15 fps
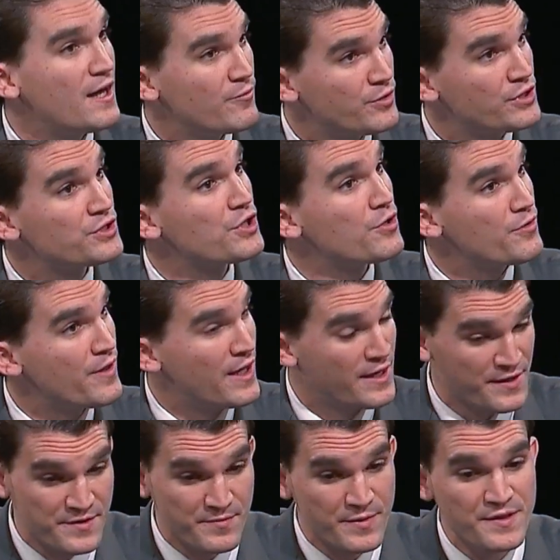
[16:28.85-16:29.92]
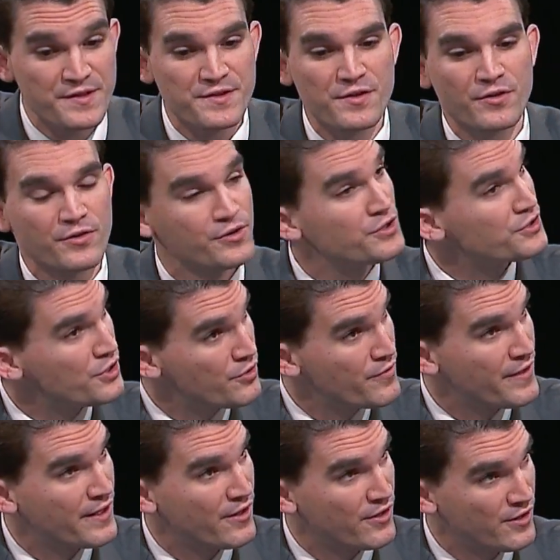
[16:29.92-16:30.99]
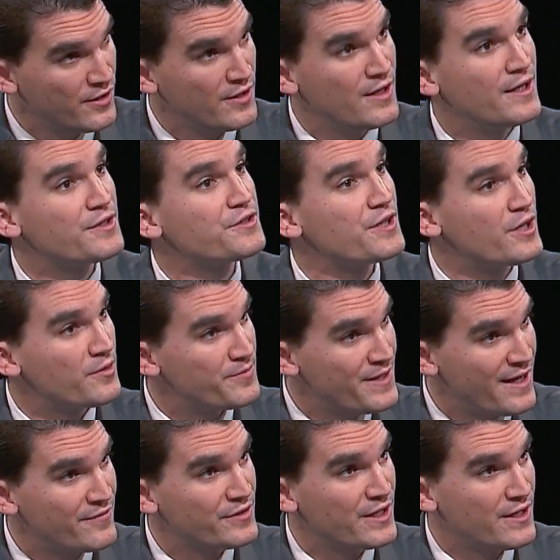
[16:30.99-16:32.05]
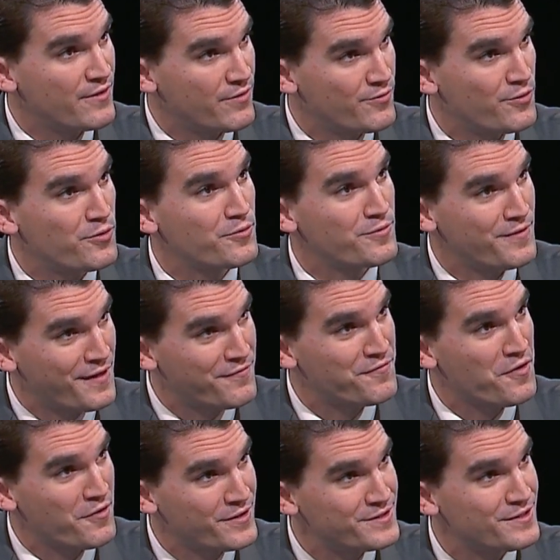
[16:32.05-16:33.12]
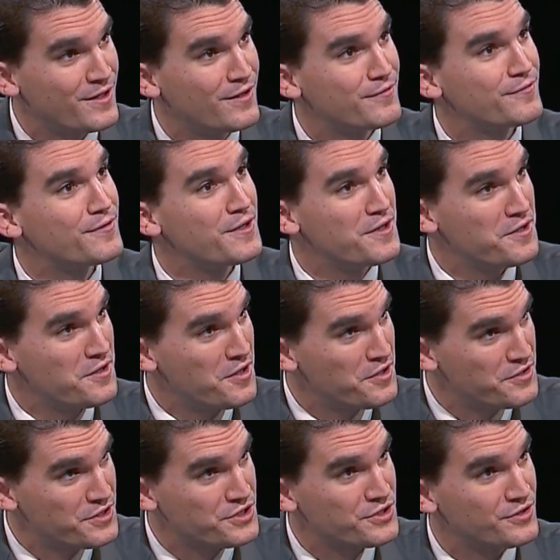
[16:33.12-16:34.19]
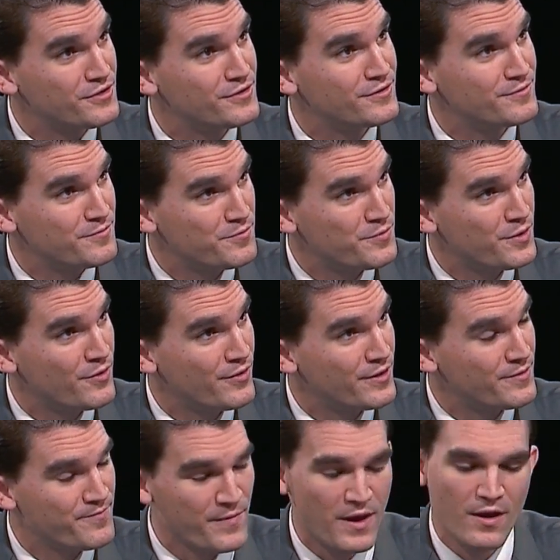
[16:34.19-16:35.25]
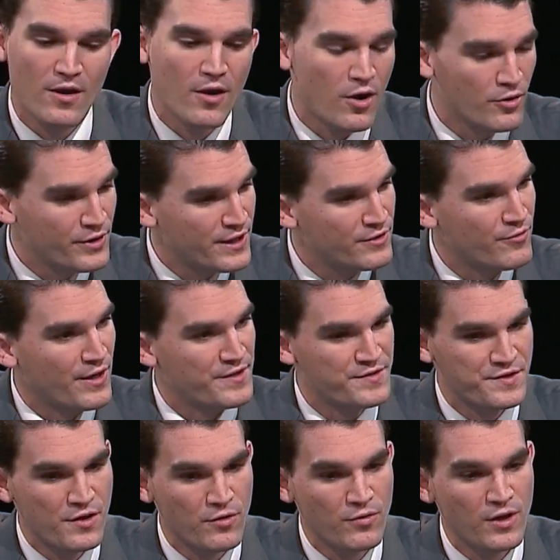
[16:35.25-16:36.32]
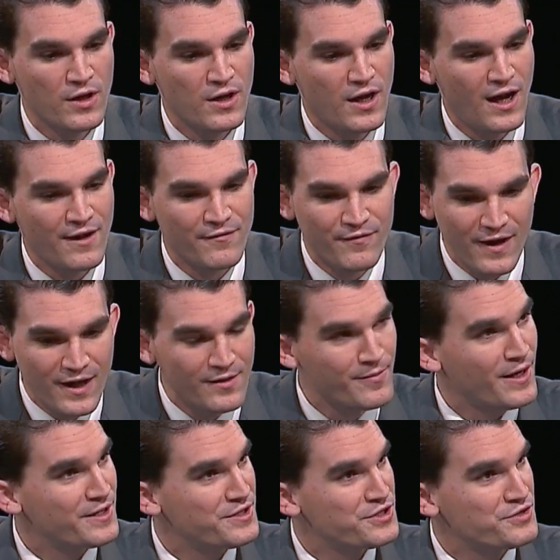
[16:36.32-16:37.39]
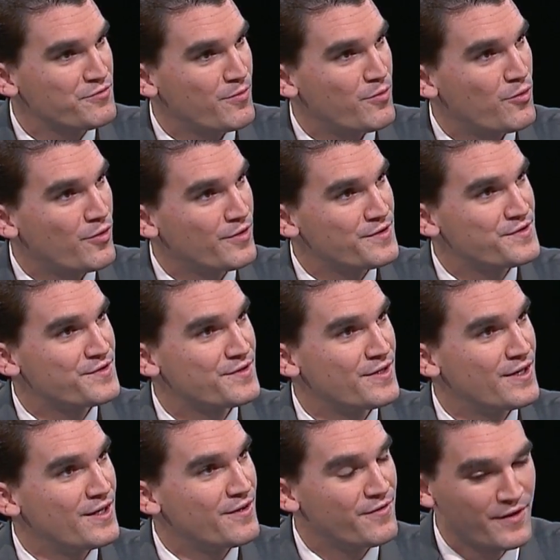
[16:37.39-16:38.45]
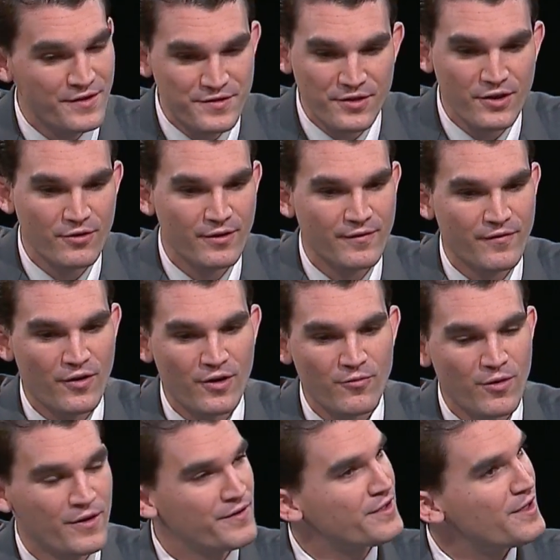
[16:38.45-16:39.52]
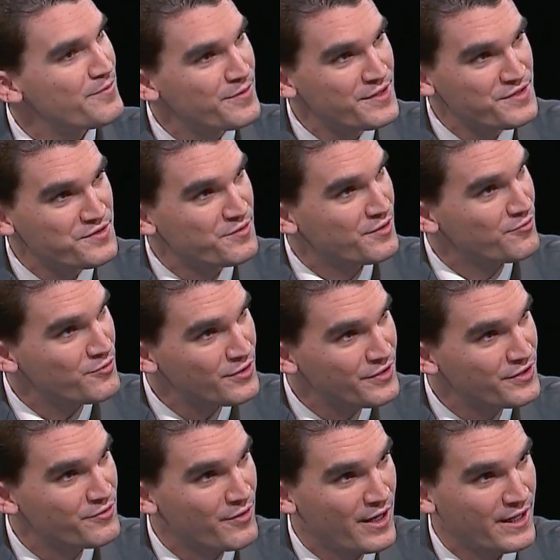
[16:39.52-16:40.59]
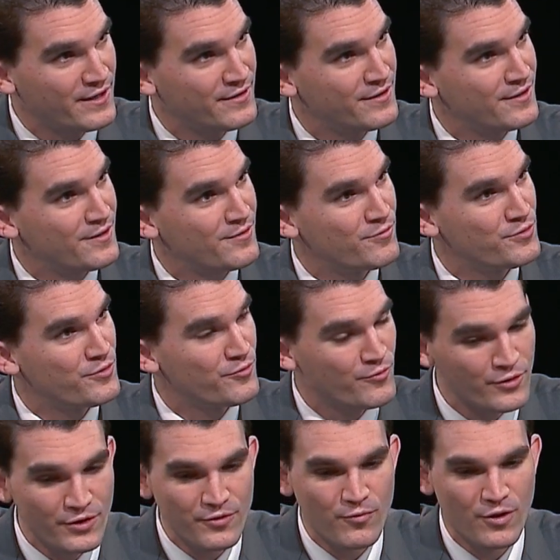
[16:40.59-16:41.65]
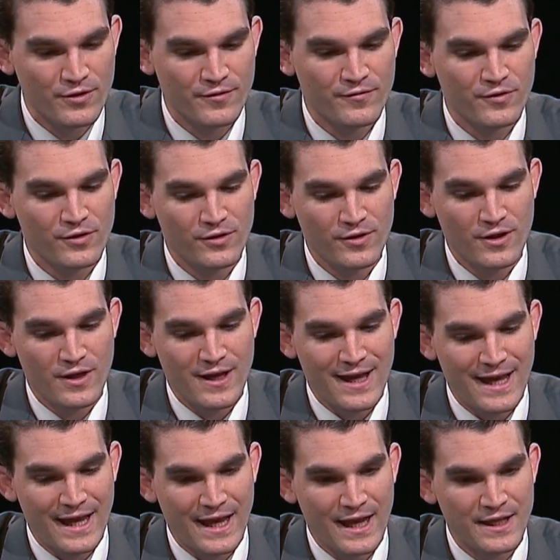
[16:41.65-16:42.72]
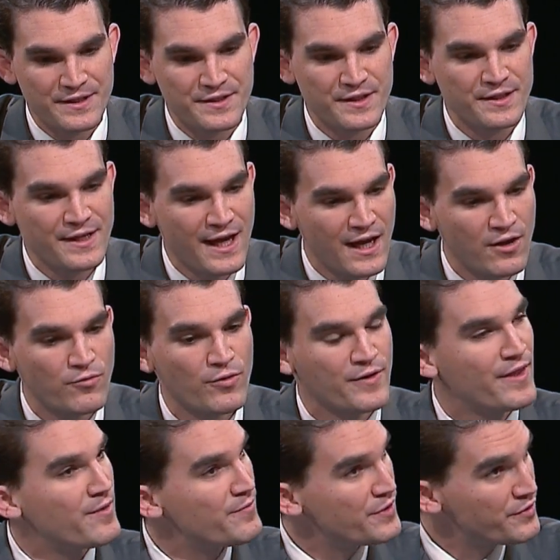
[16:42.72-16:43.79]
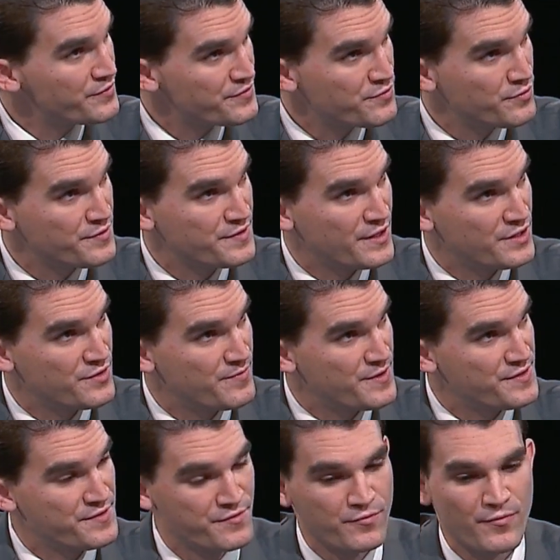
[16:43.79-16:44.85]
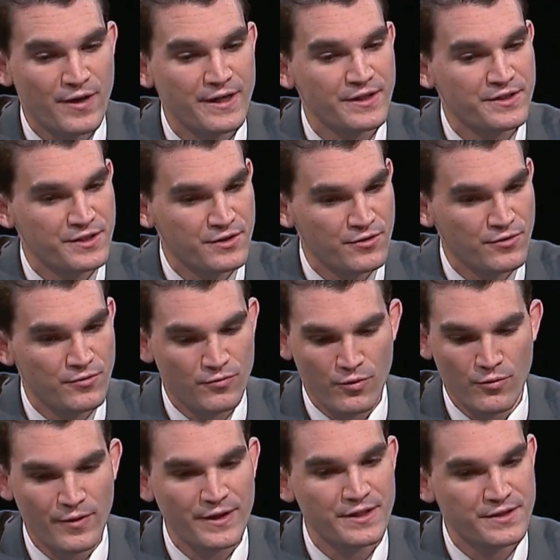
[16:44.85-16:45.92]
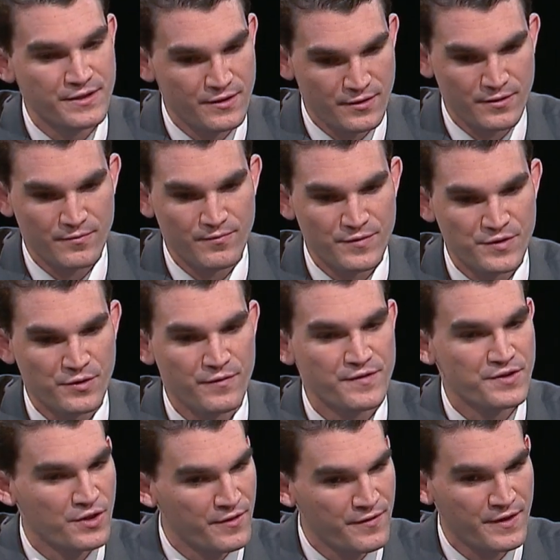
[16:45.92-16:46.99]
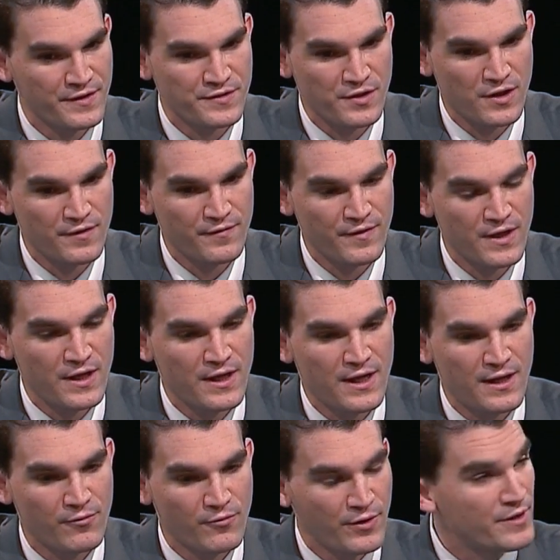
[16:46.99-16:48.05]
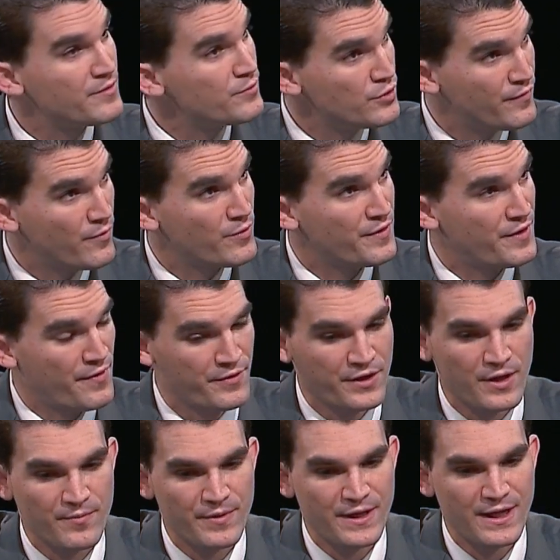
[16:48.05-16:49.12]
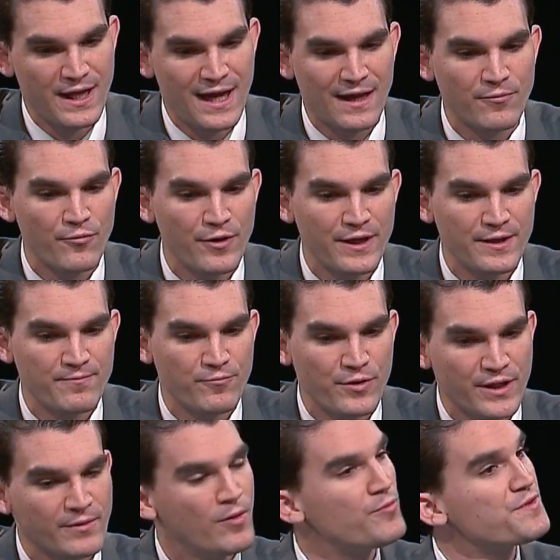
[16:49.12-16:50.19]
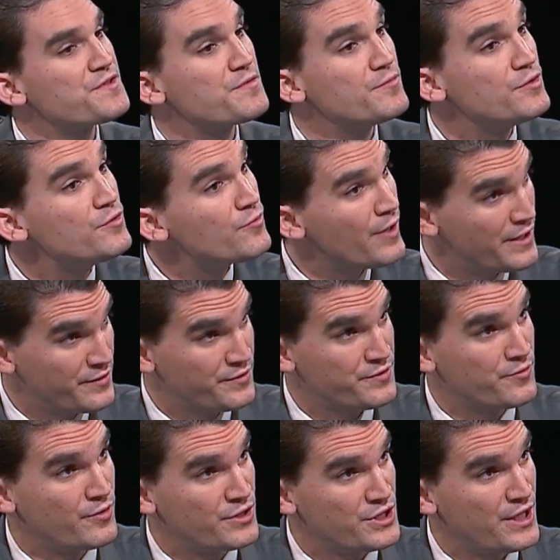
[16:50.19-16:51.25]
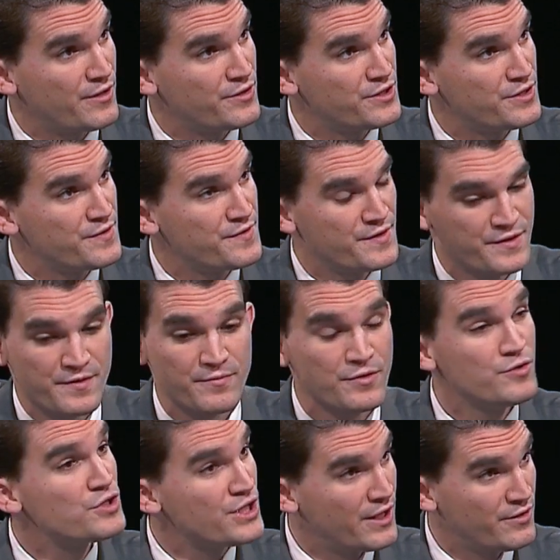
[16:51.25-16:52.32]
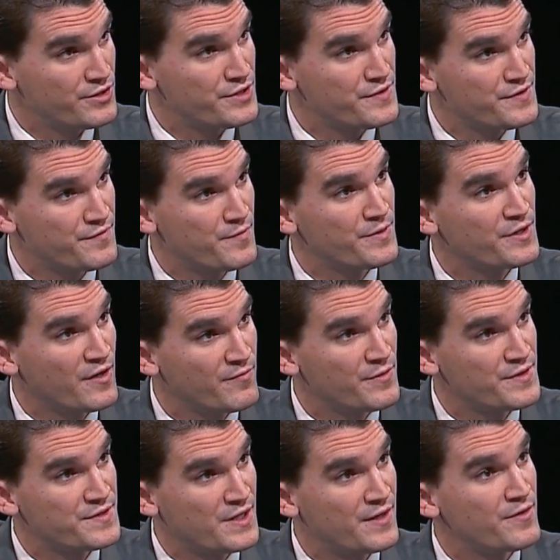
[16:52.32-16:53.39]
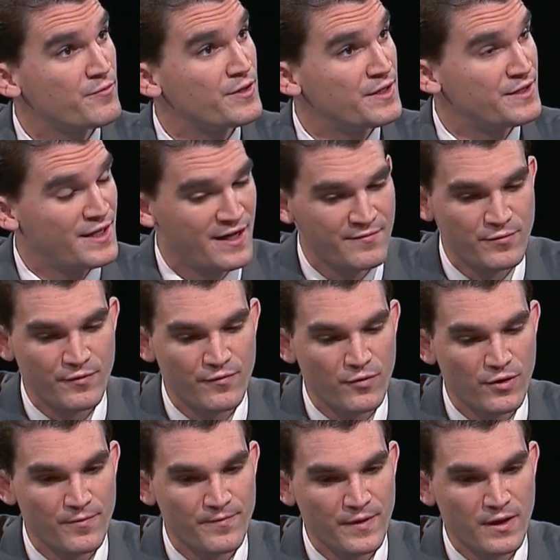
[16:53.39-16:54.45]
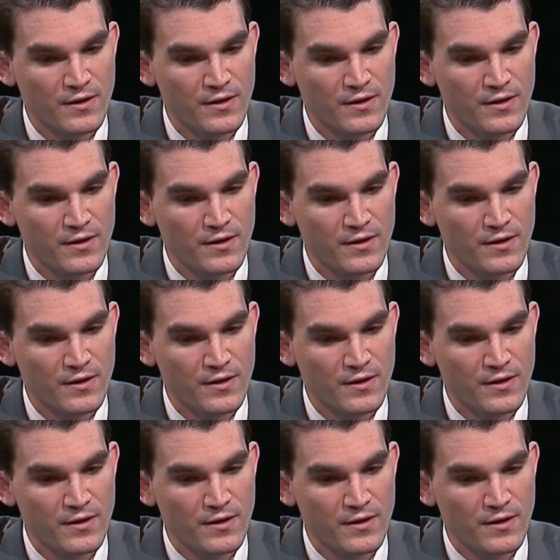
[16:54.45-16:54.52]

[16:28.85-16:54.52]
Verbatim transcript: and we could go, and as a business owner, could go there and could help navigate through that very tough initial period. Okay, great. So I file my initial reports. Things are going very well. The company is doing really great. We're doing really wonderful. And now we're in that middle school stage of business. We're ready to sort of start things off, and we're ready to move in with another company. And we come up with some new regulatory challenges, some new challenges from the government side that we didn't have before.